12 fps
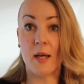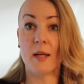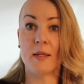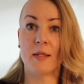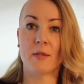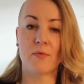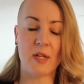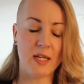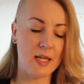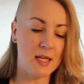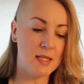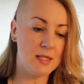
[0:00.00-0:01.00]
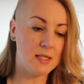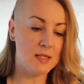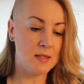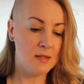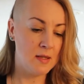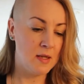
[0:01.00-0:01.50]
I'm not reading
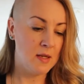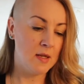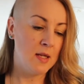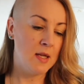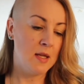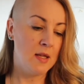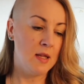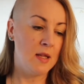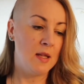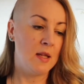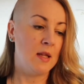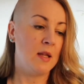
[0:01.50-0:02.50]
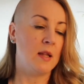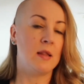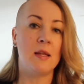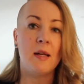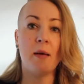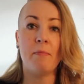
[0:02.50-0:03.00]
it.
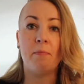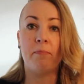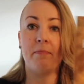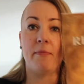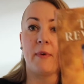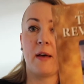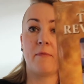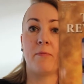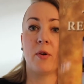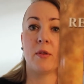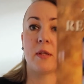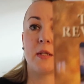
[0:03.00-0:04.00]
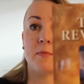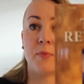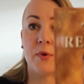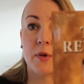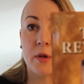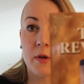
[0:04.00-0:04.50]
Then I have bought this
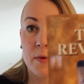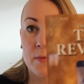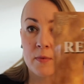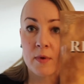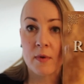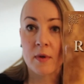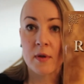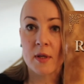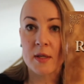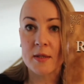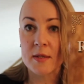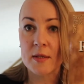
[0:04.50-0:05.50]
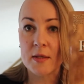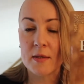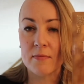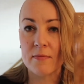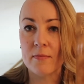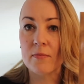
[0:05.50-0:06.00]
book
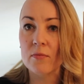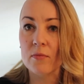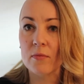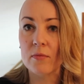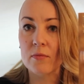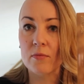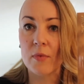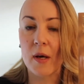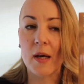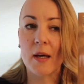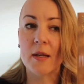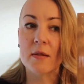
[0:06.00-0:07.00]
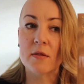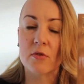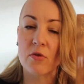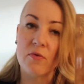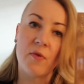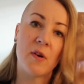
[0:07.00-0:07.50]
because
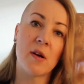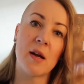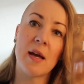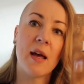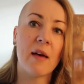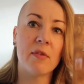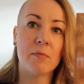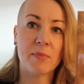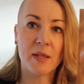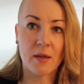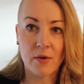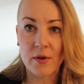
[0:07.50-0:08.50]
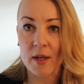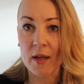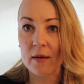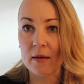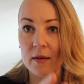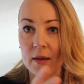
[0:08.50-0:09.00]
so far I haven't been
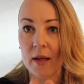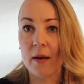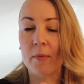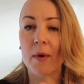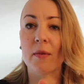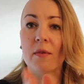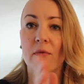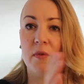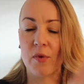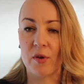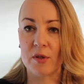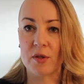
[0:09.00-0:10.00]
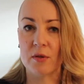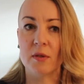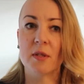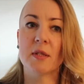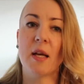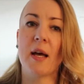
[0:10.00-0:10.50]
learning a lot about the reversals.